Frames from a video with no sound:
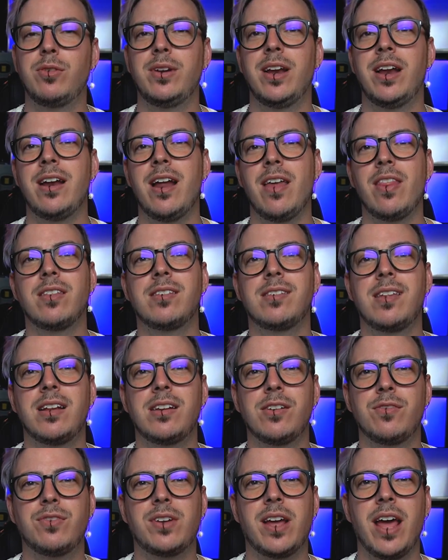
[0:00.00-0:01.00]
with another
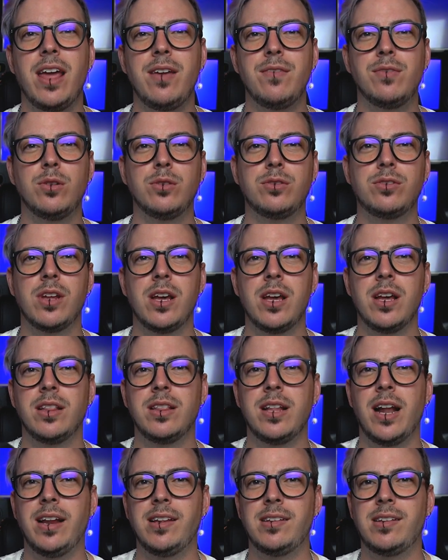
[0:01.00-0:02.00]
set of cables
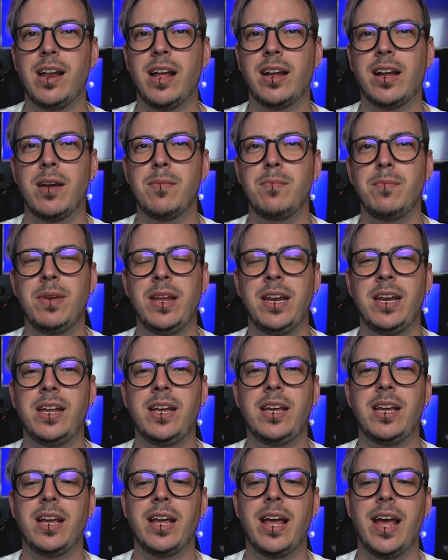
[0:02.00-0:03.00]
that is like a
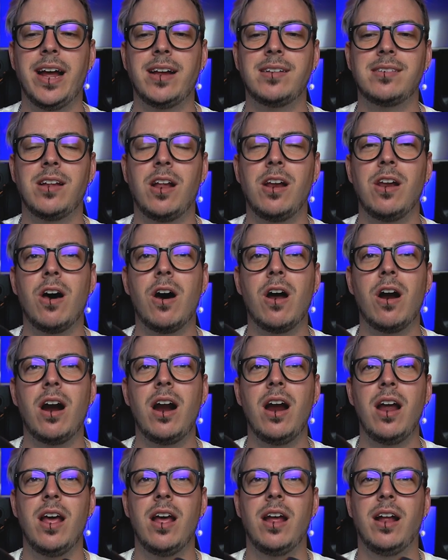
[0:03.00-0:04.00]
mini
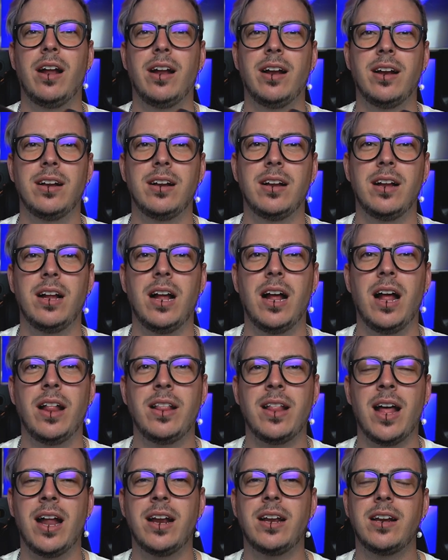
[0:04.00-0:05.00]
XLR
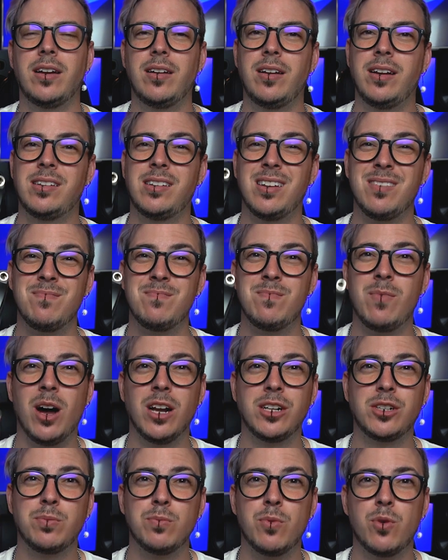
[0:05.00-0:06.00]
that is a
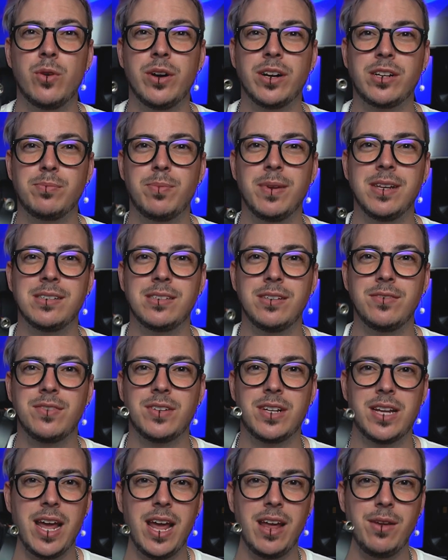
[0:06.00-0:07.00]
much more expensive
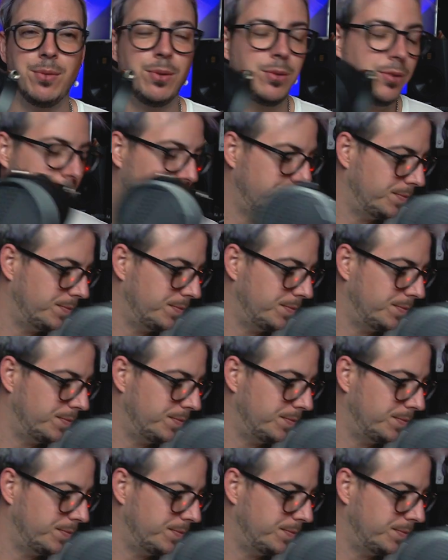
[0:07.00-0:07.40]
cable.